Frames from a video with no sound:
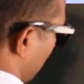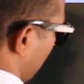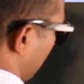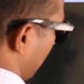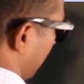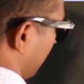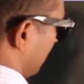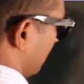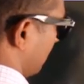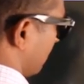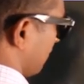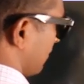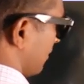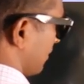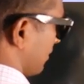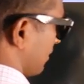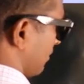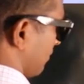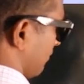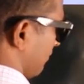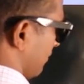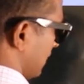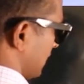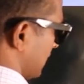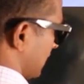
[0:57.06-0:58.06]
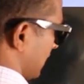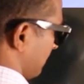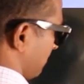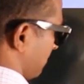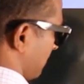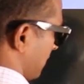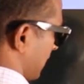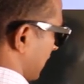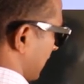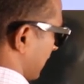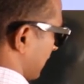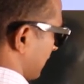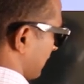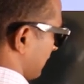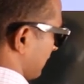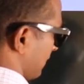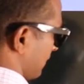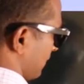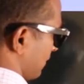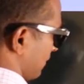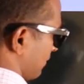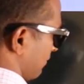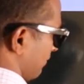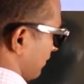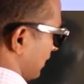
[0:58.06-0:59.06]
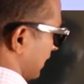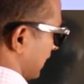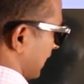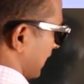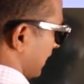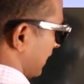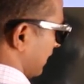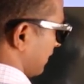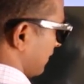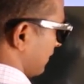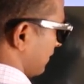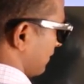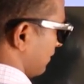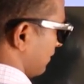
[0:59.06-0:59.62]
Now we subtract, we get